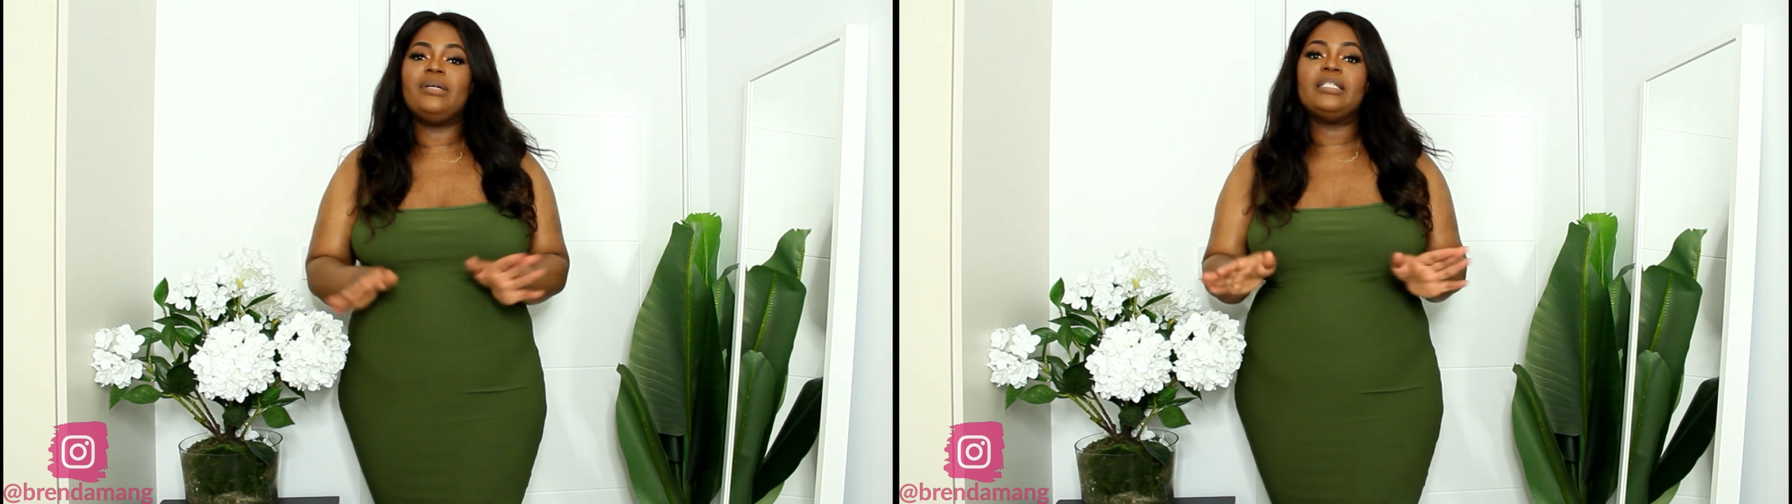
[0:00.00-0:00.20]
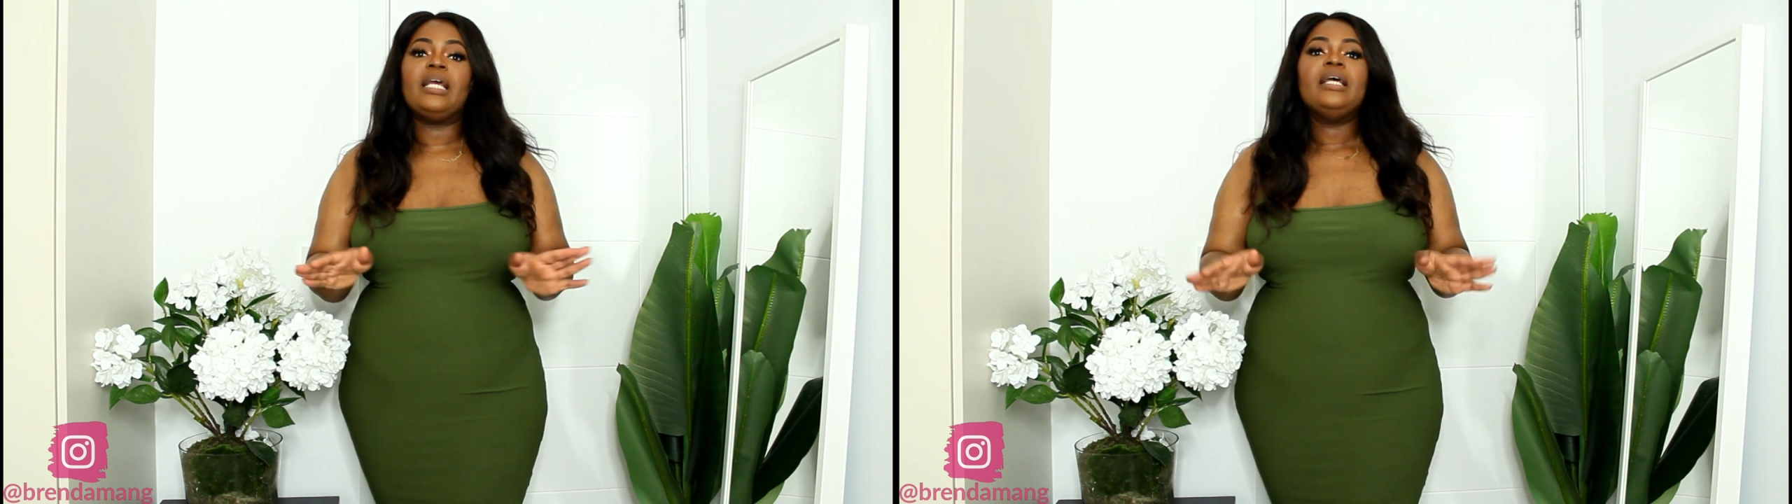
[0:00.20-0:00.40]

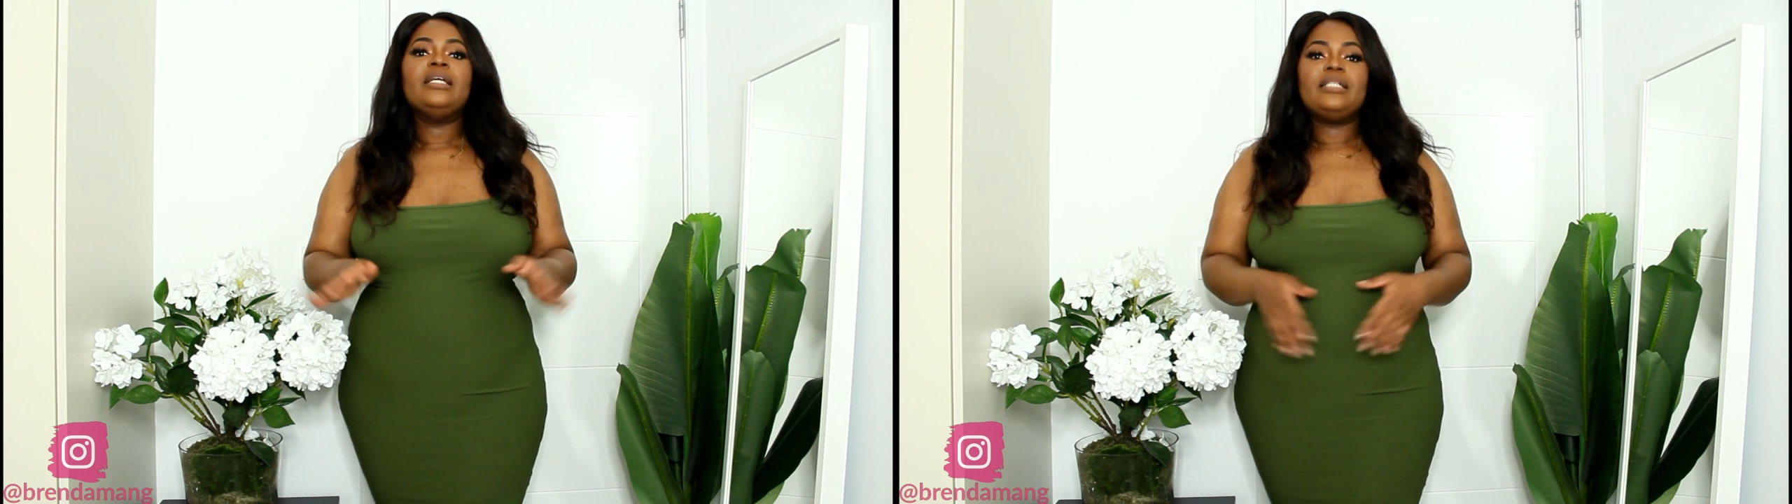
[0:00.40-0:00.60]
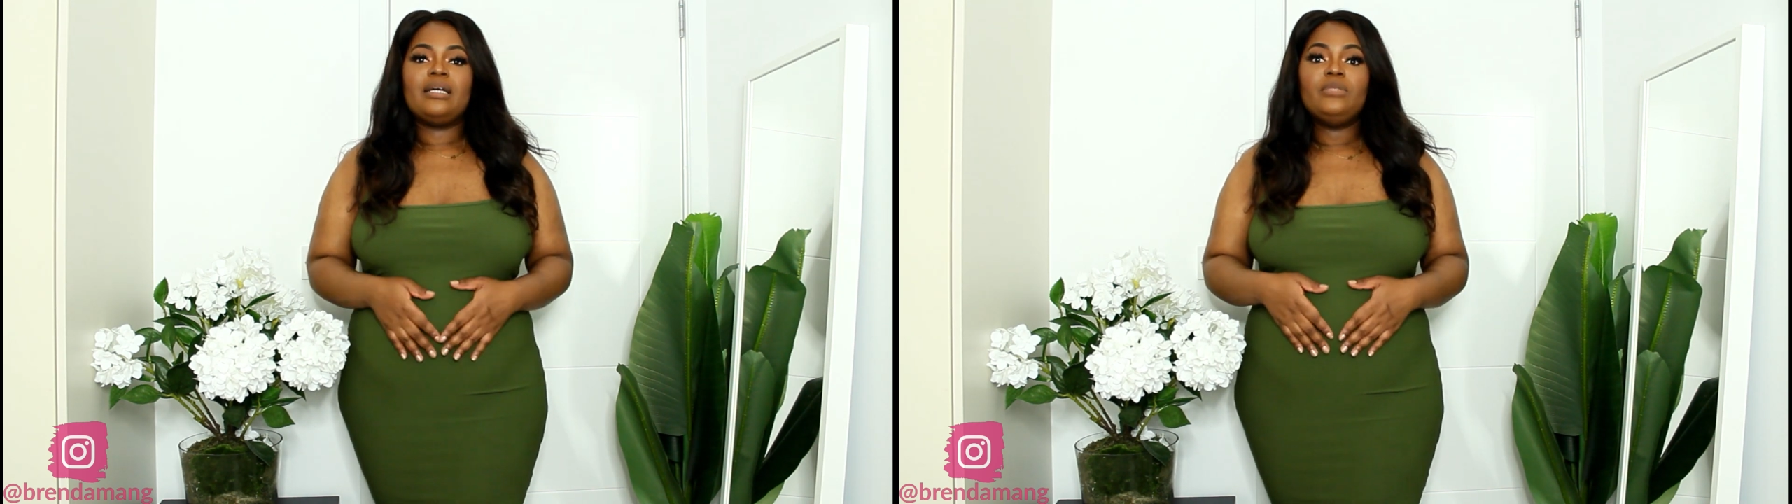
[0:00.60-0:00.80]
But
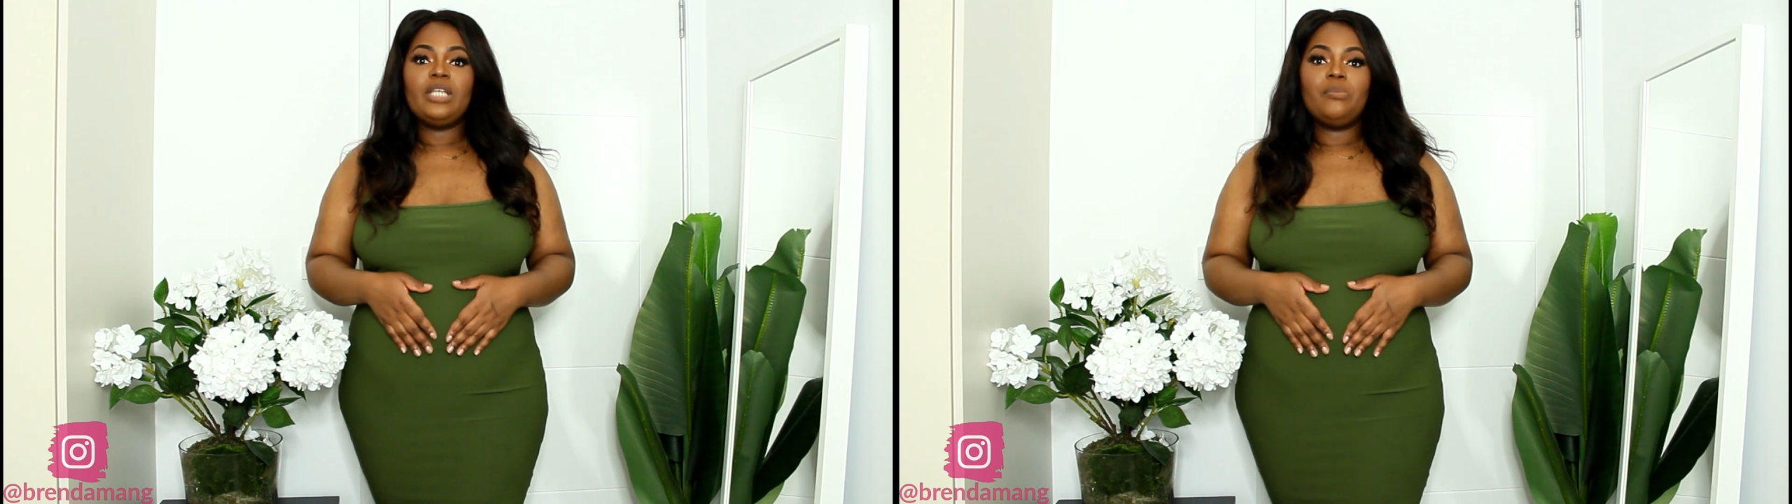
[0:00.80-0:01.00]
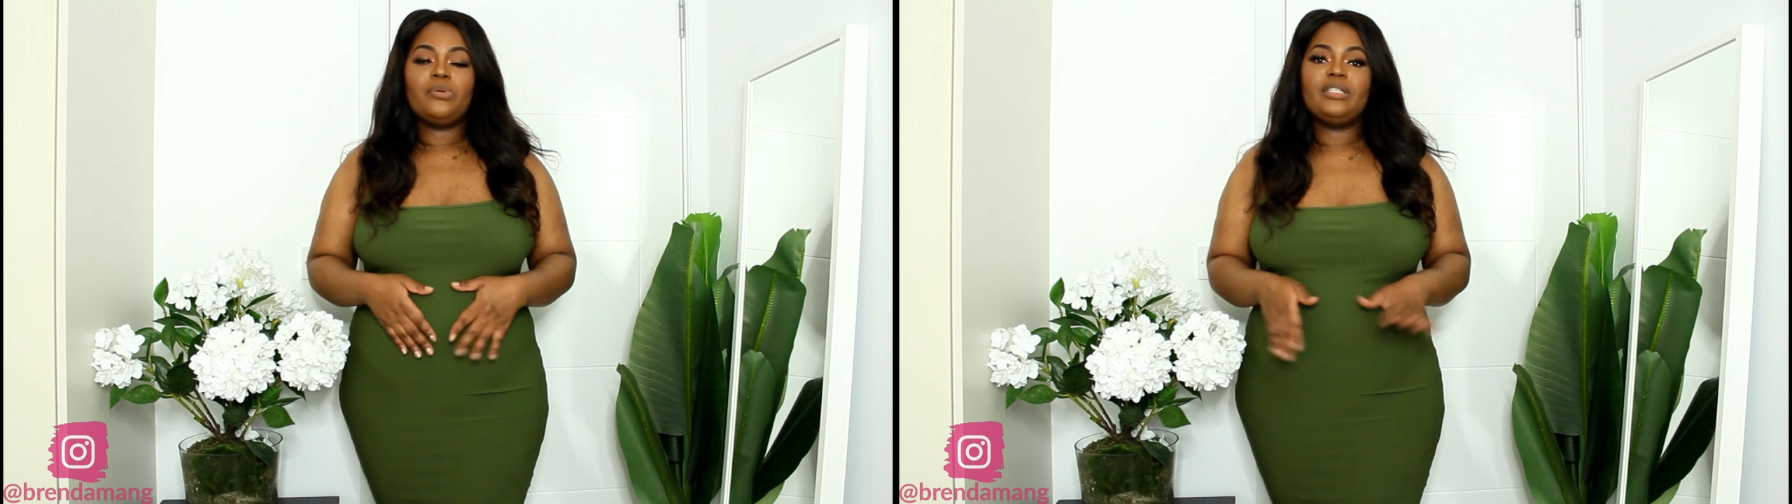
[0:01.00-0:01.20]
some
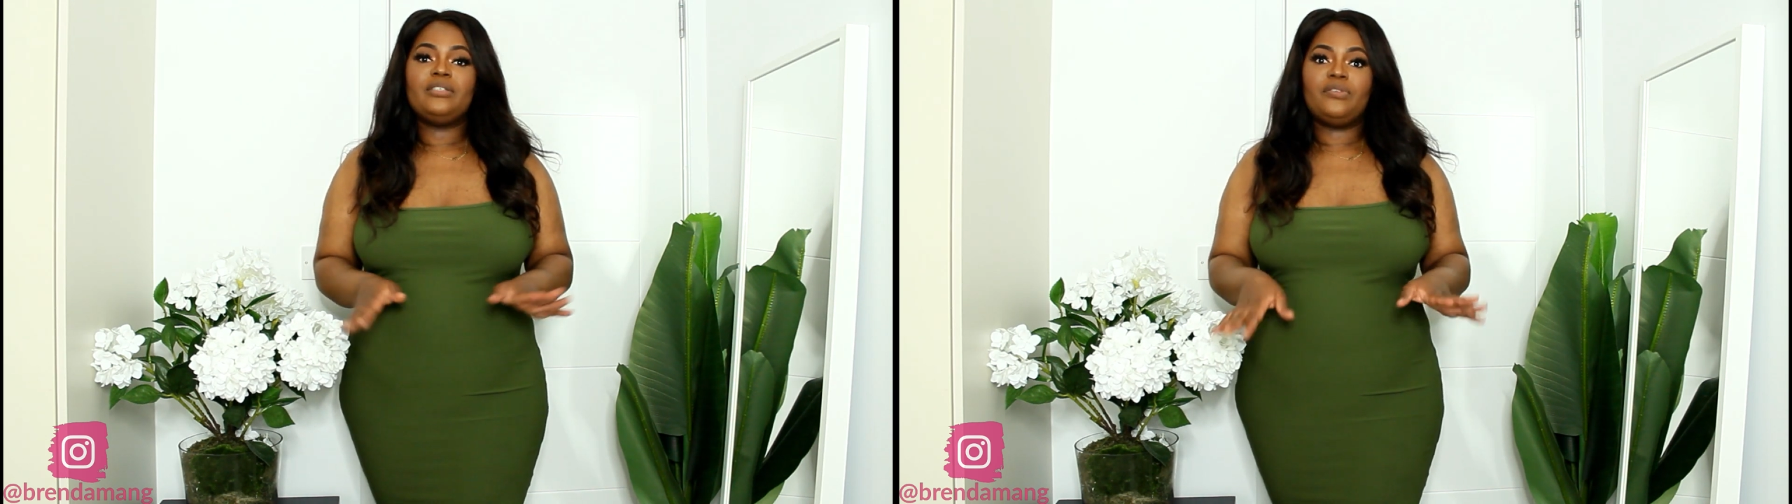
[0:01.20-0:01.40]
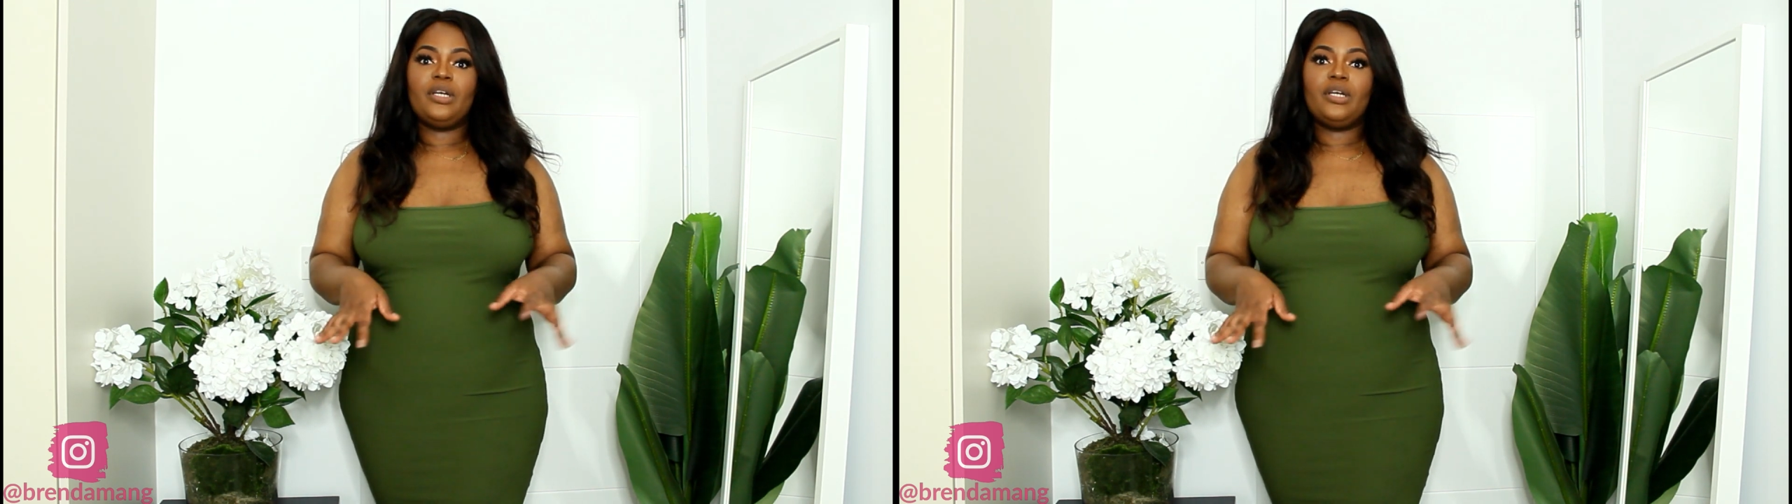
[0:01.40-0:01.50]
shapewears are